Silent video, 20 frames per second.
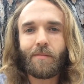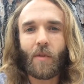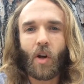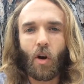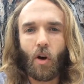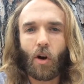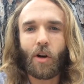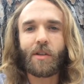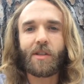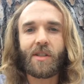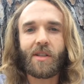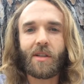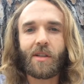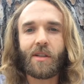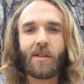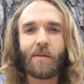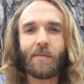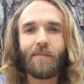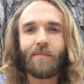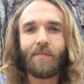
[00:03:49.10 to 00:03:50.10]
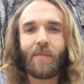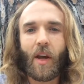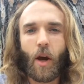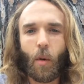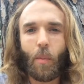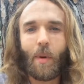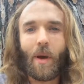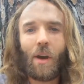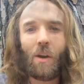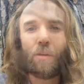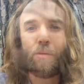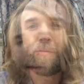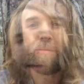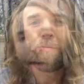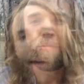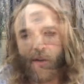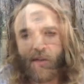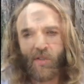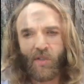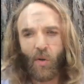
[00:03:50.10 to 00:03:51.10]
heart to help out.
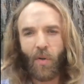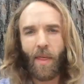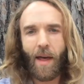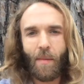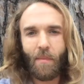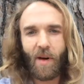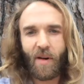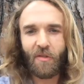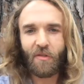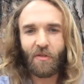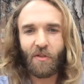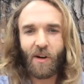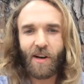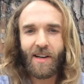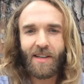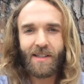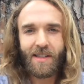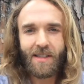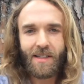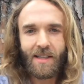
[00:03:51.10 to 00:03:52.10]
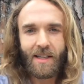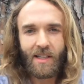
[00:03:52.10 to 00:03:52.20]
So that, my friends,